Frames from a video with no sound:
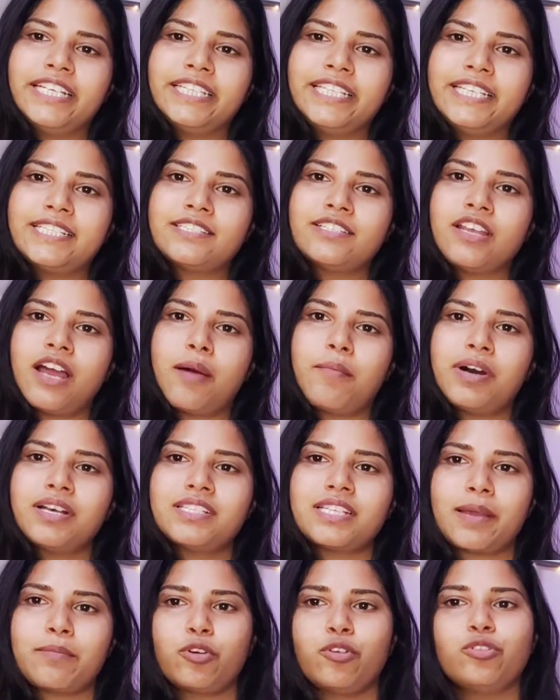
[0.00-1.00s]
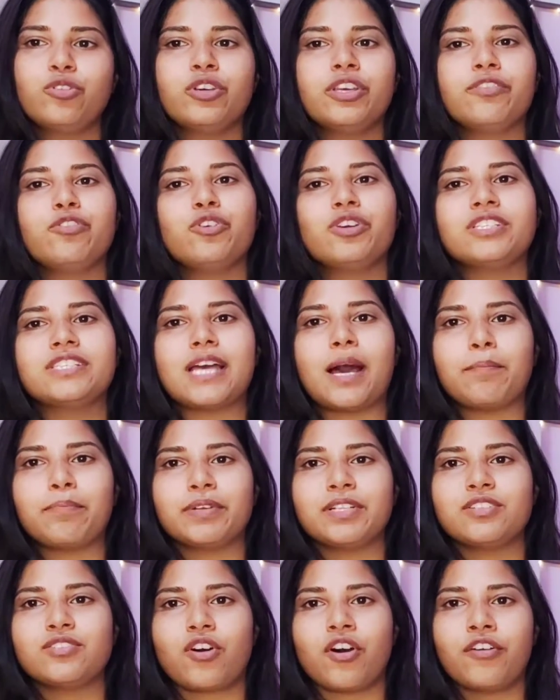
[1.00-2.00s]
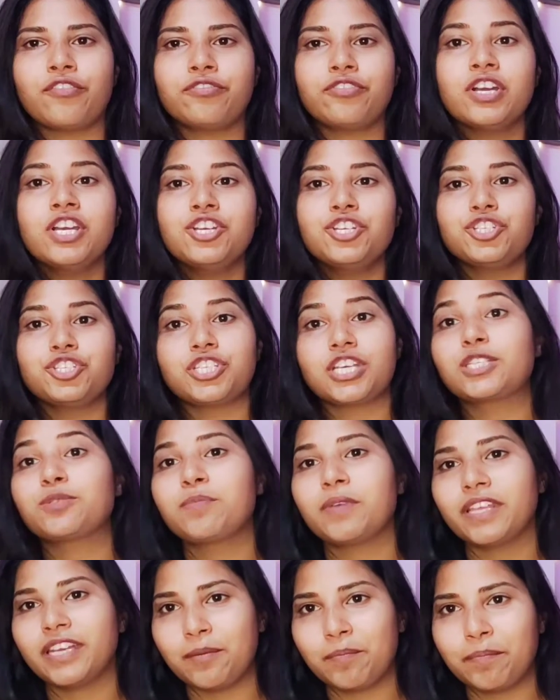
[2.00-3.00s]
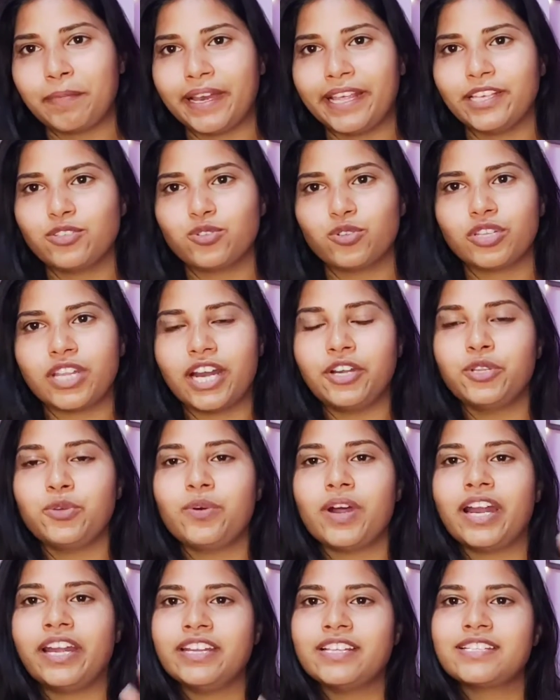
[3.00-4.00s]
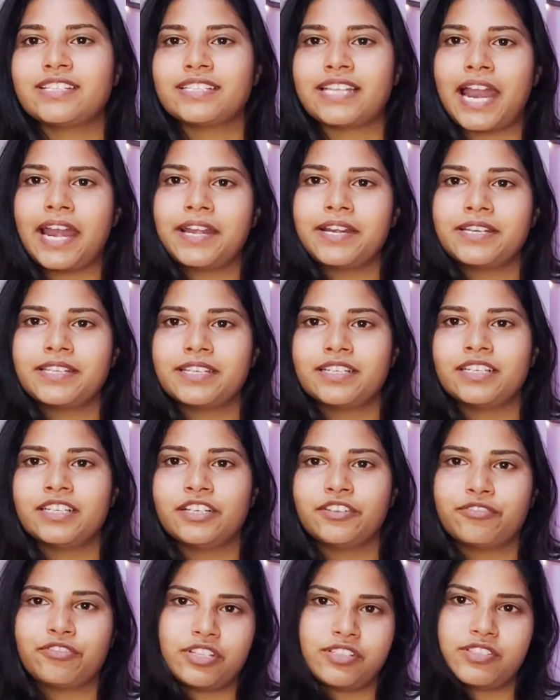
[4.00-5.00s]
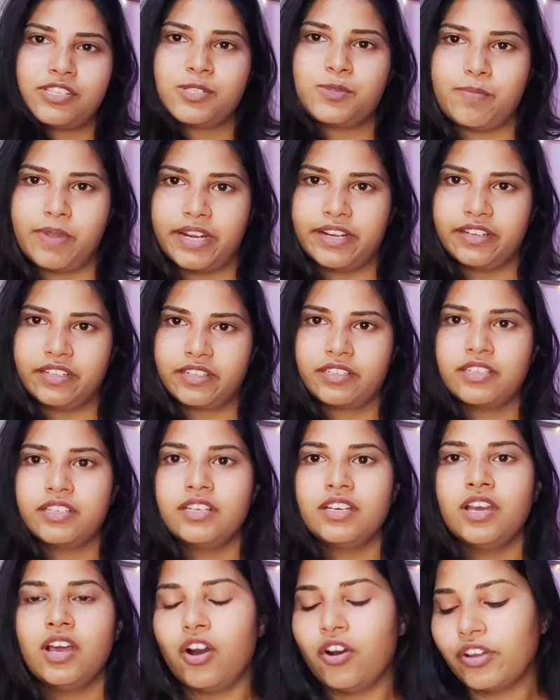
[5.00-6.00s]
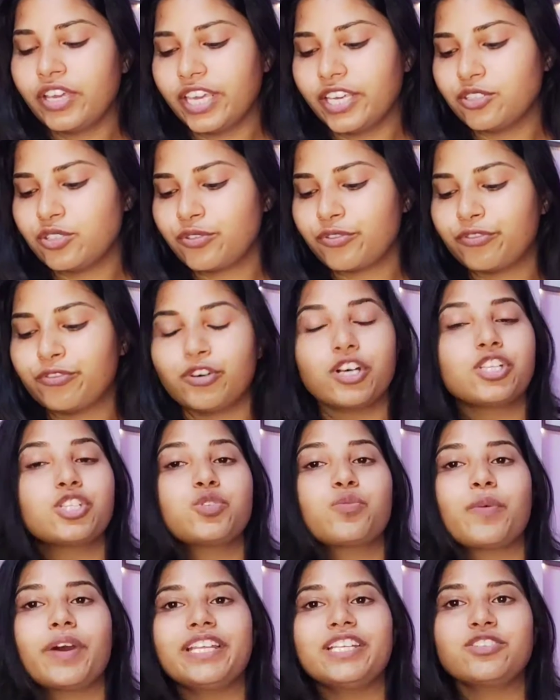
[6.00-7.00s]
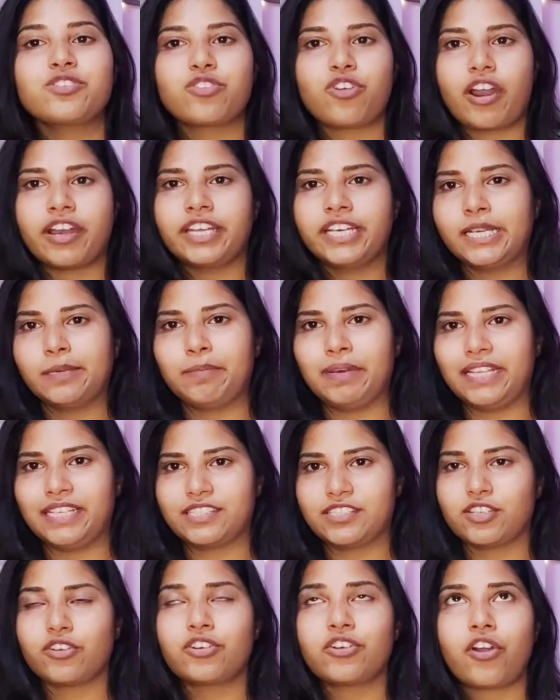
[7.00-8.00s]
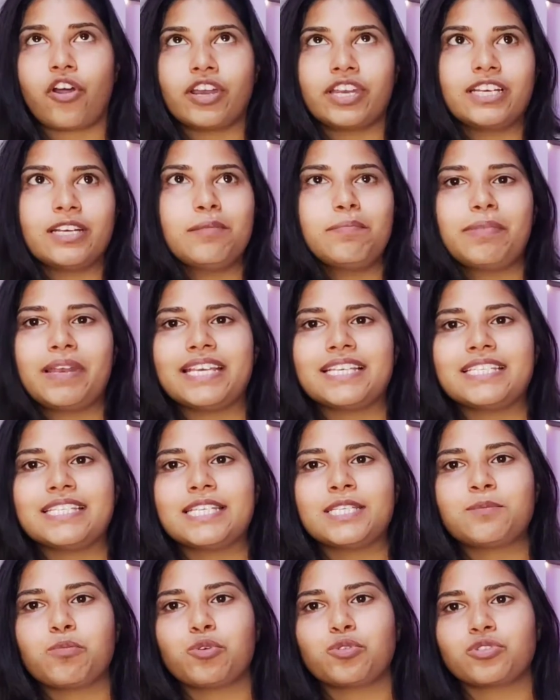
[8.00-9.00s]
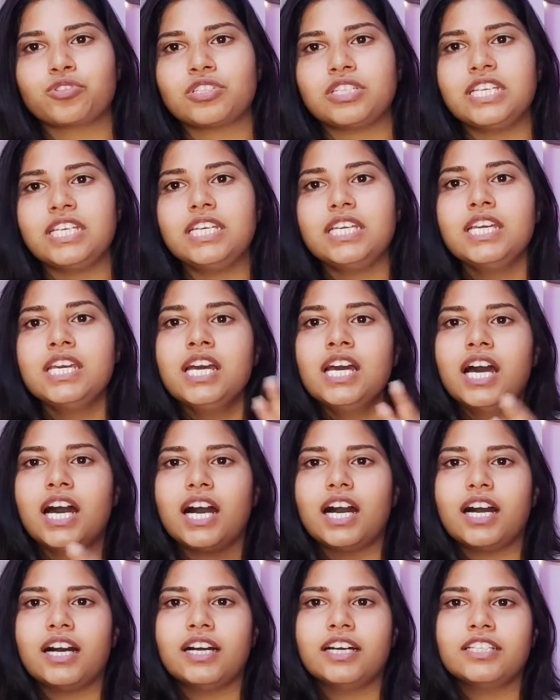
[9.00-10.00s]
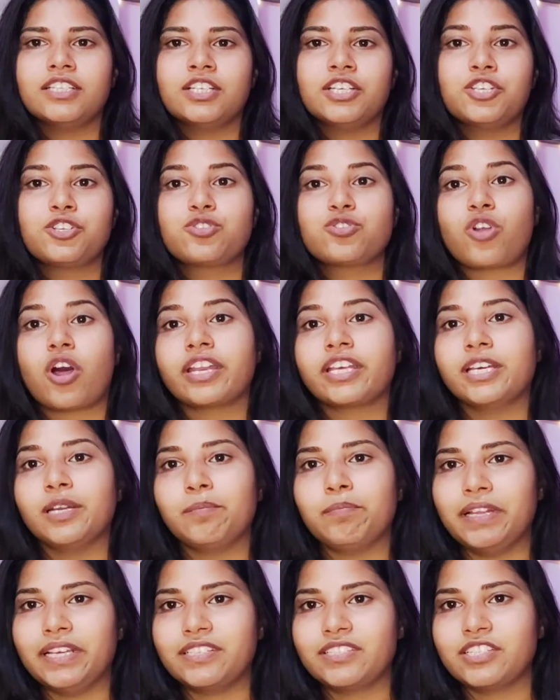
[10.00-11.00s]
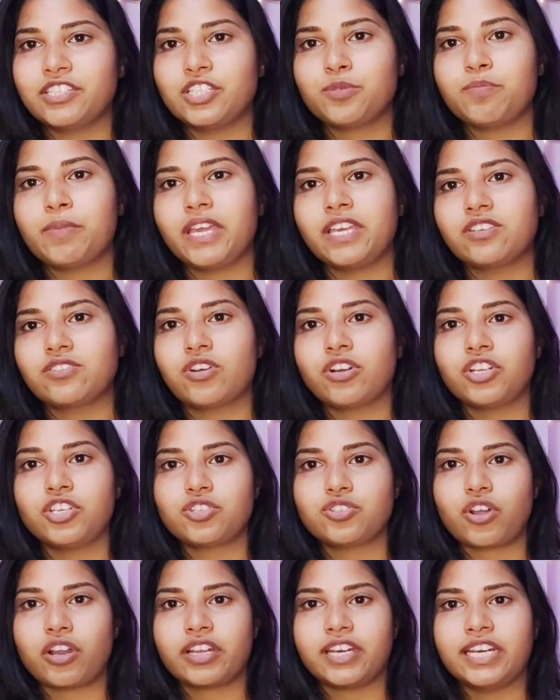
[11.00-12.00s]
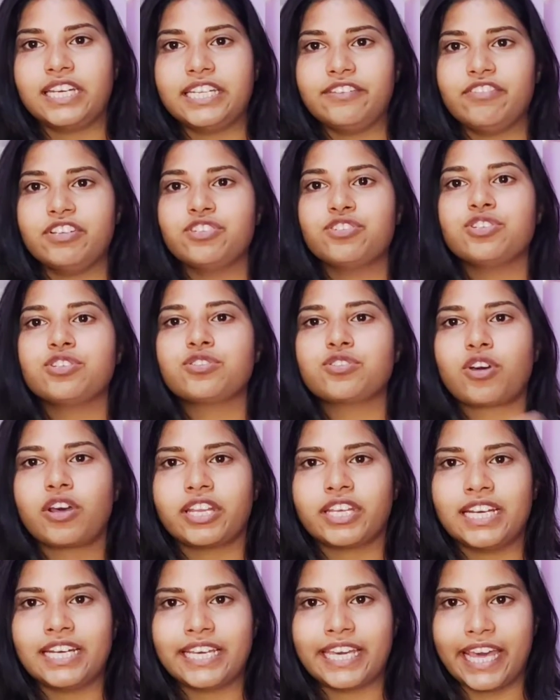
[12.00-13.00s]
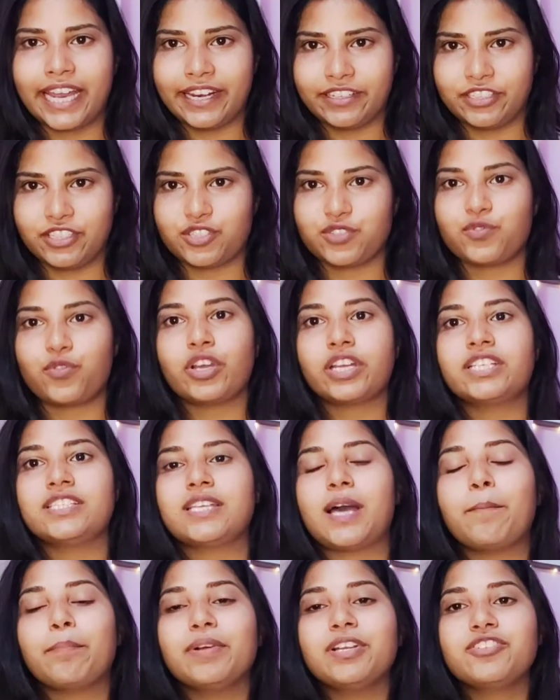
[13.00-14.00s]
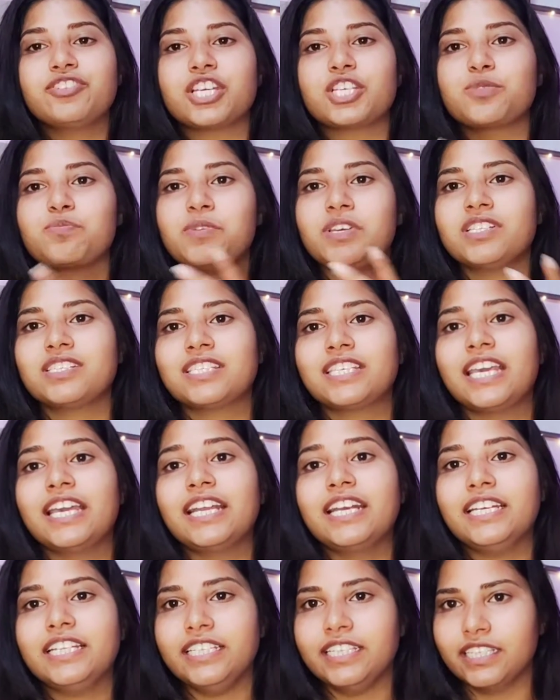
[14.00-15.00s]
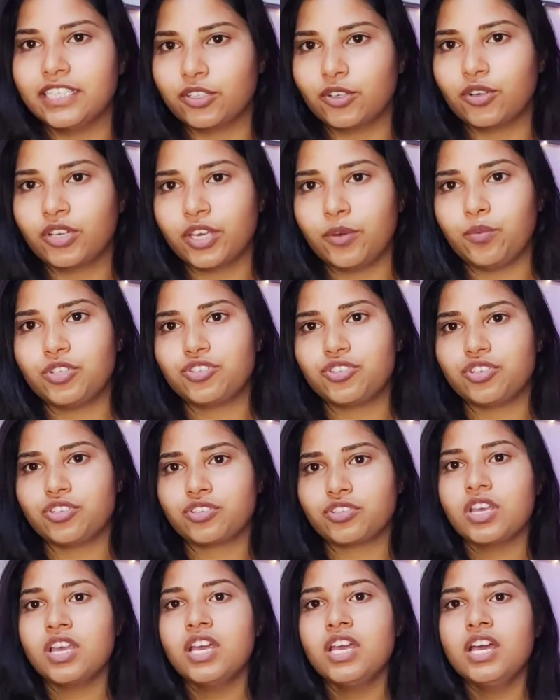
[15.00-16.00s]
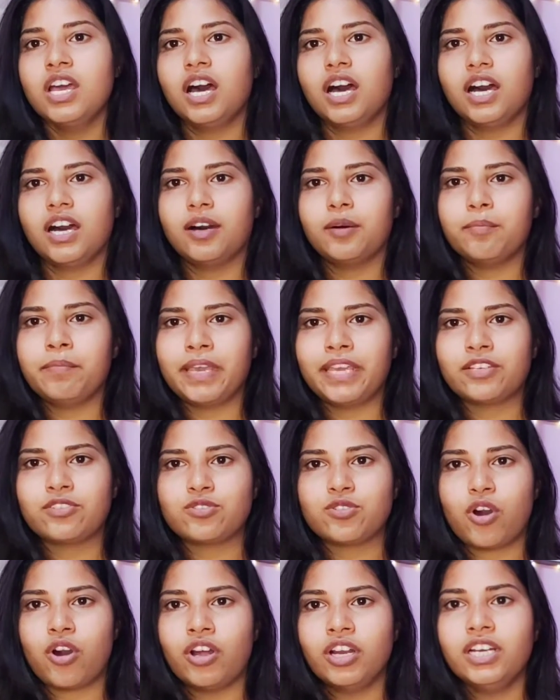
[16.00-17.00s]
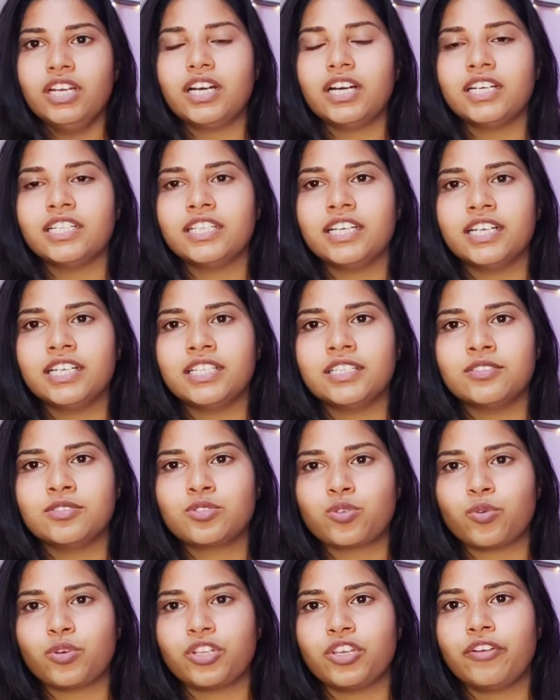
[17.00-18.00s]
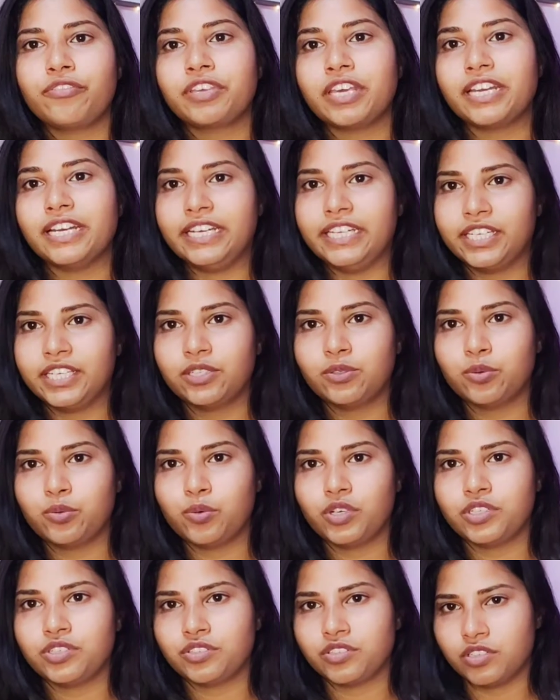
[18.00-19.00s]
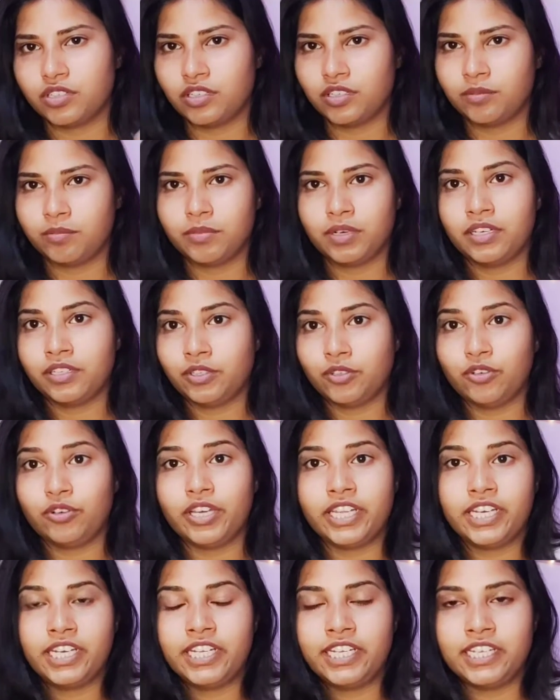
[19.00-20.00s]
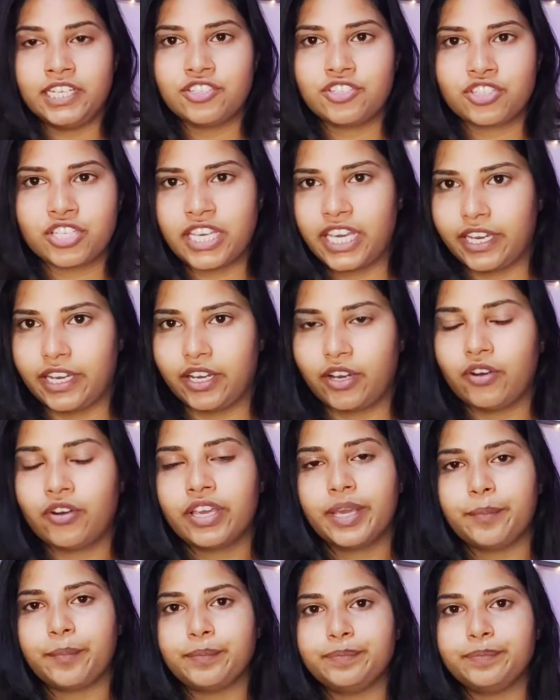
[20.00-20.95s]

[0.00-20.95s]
these dramas, I'm going to give you examples of Shakespearean plays so that you understand the differences better. Okay, so first one is chronicle plays. Now chronicle plays is mostly the historical plays. It is based on historical events, historical characters. For example, Shakespeare's King Lear, okay, which is based on the story of King Lear, who was an English king. Okay,